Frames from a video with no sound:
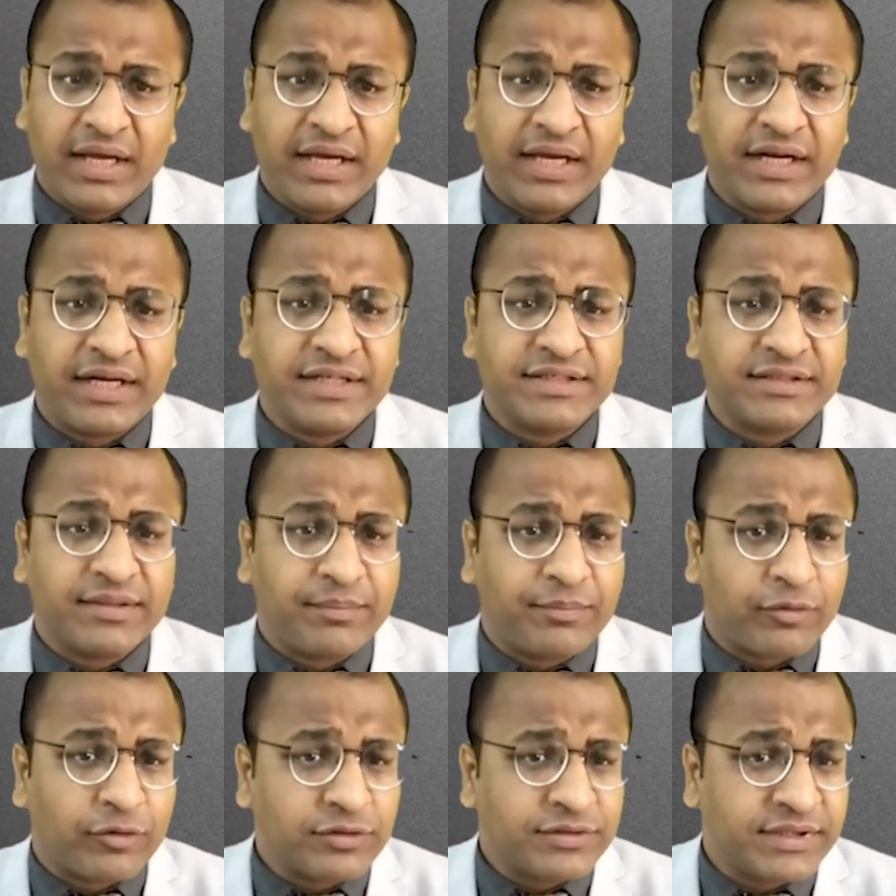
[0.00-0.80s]
it is a
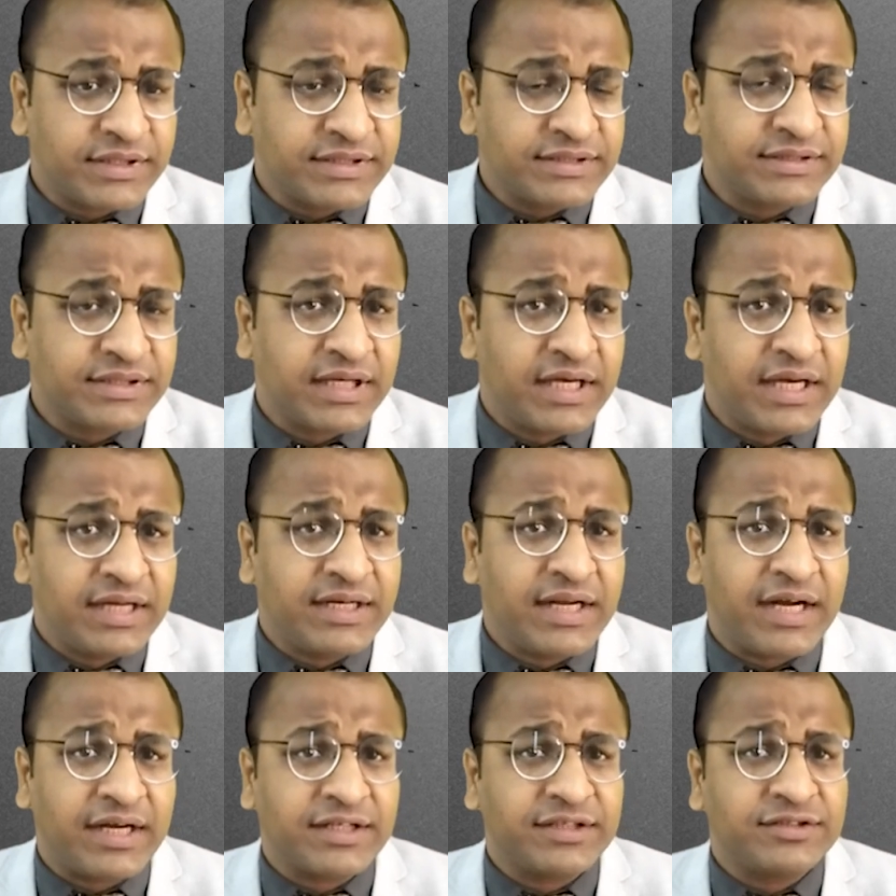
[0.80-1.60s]
process
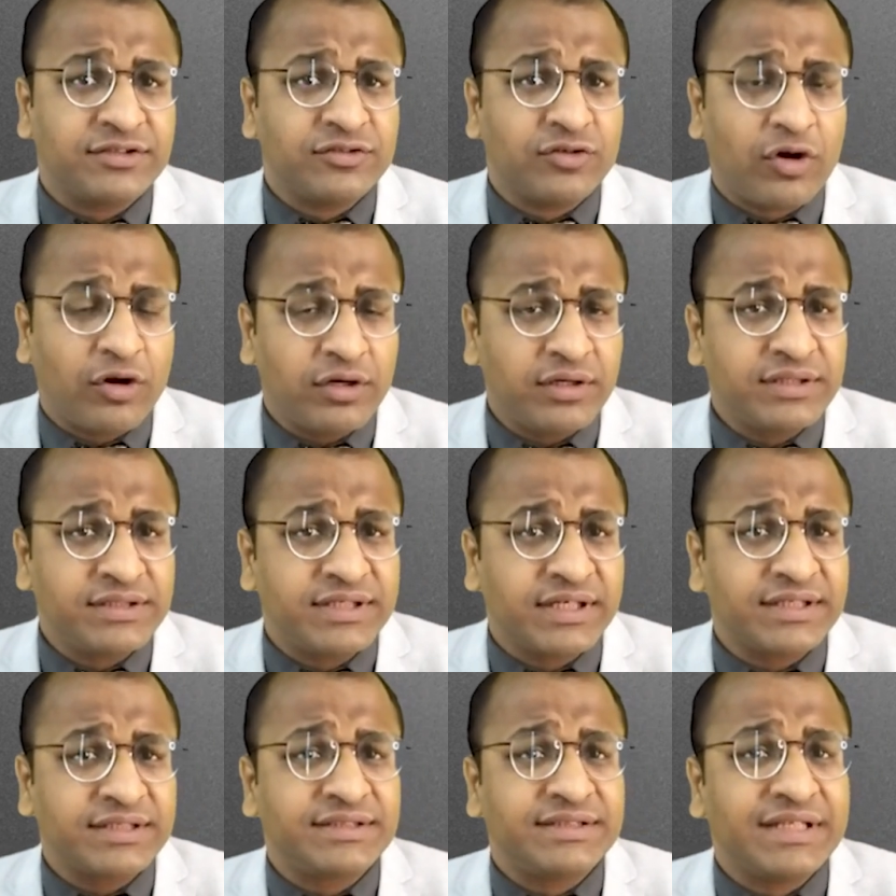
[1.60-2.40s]
that is not
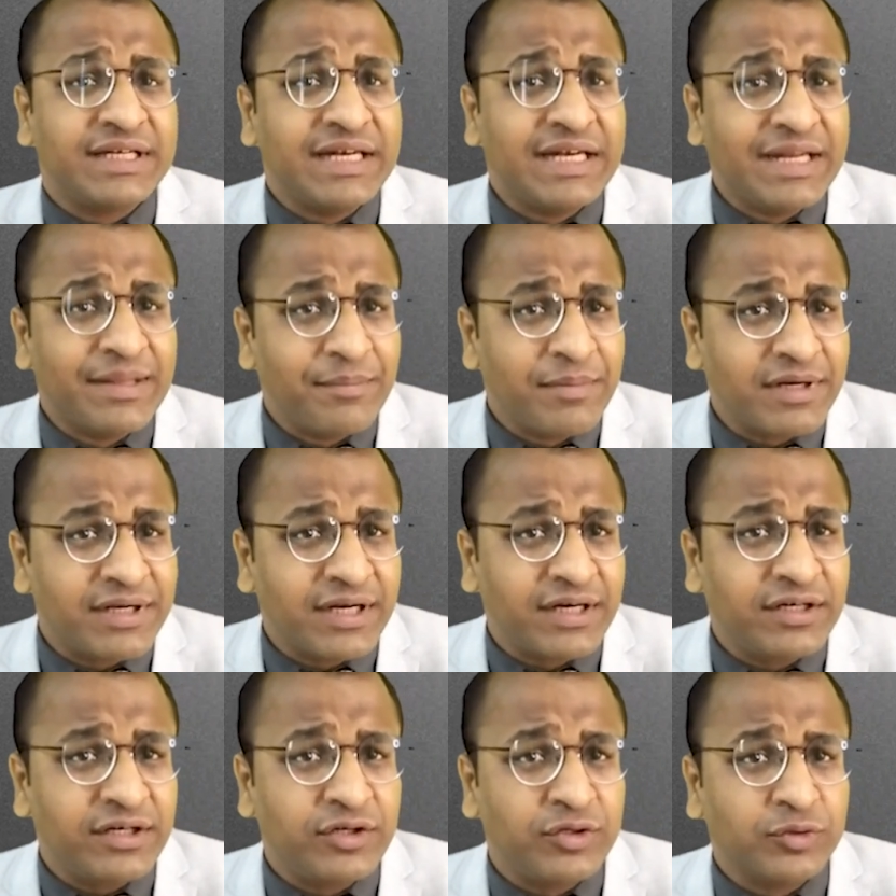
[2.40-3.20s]
just
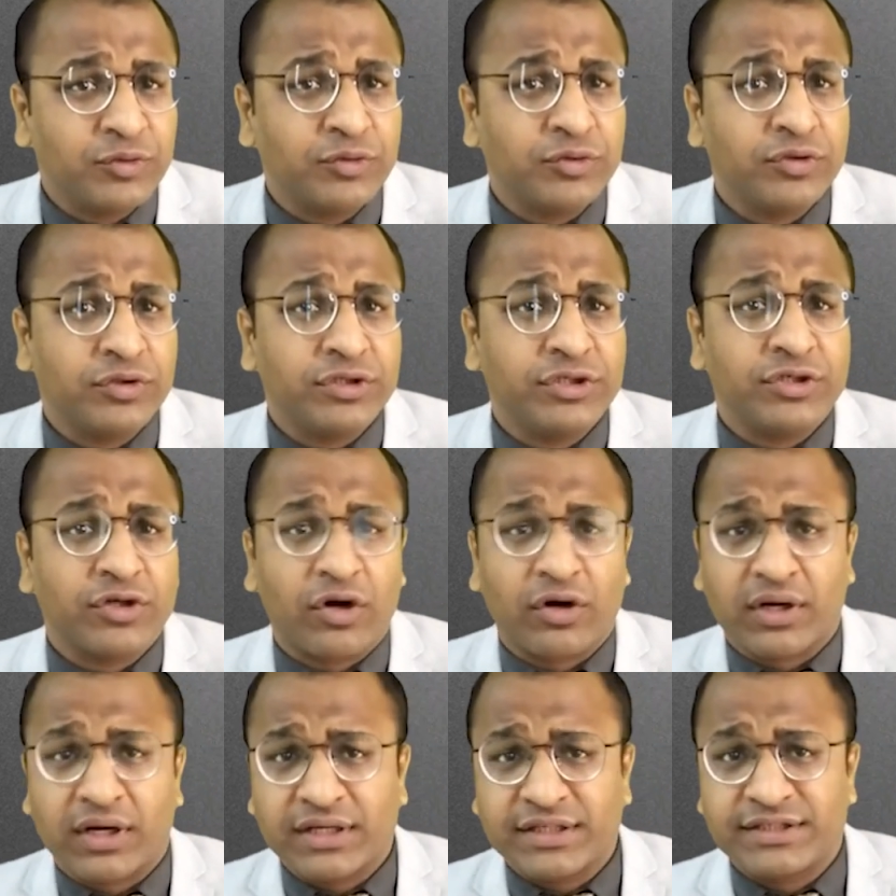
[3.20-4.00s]
limited to
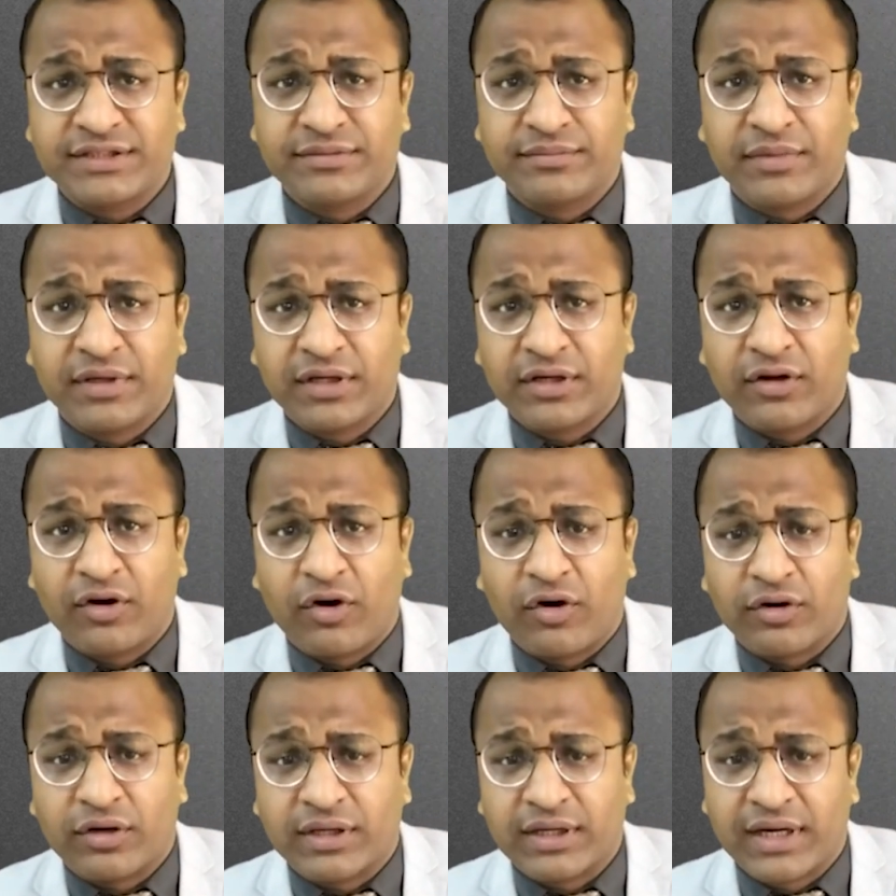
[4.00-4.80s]
your customer
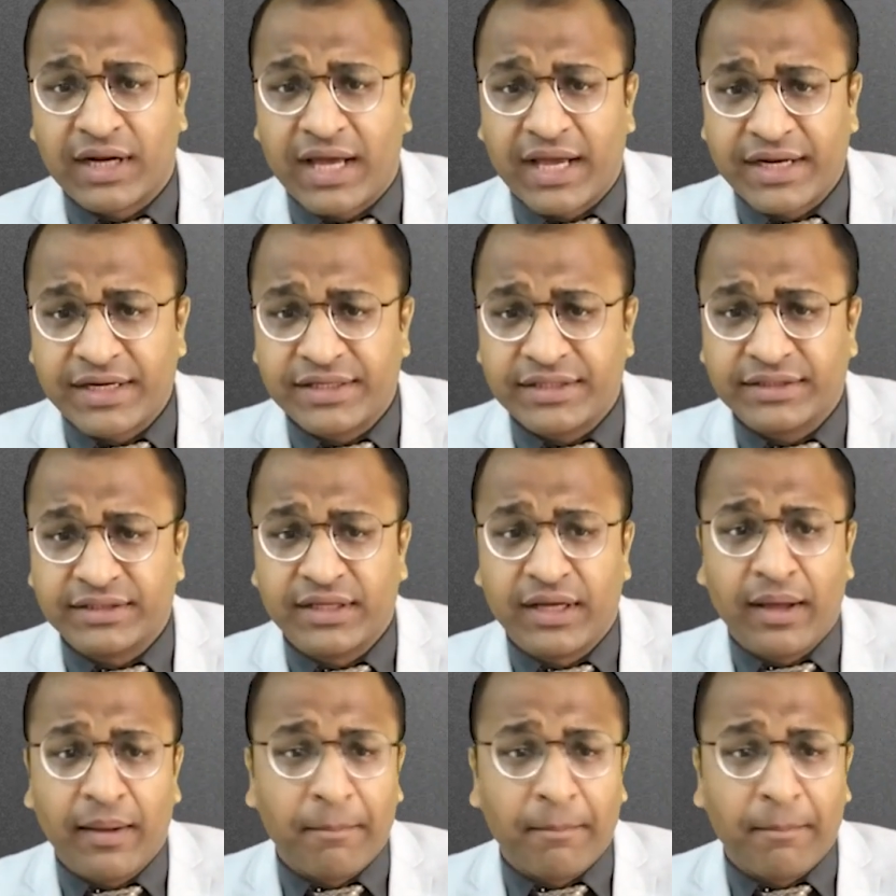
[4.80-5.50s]
or client,